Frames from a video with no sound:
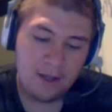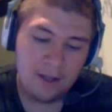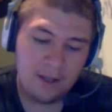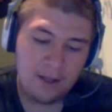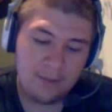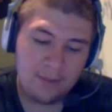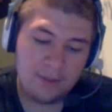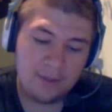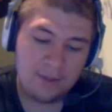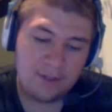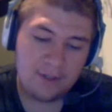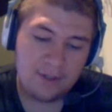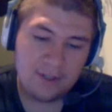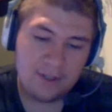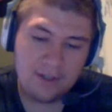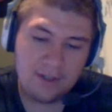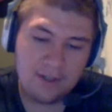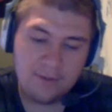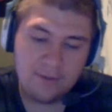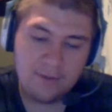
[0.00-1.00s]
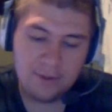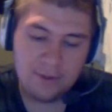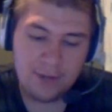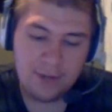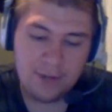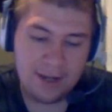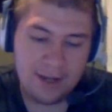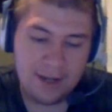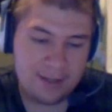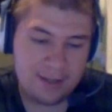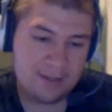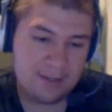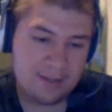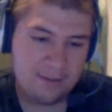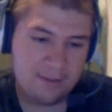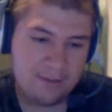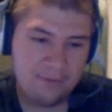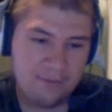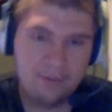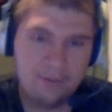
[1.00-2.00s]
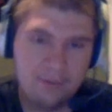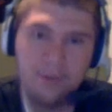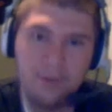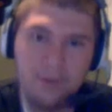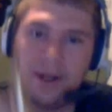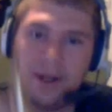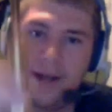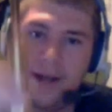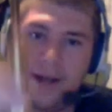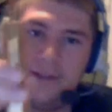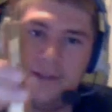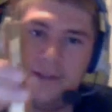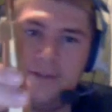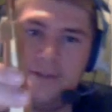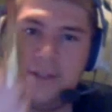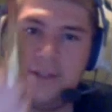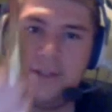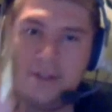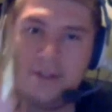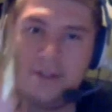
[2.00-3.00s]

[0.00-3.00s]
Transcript: Let me just give you guys the full height of it.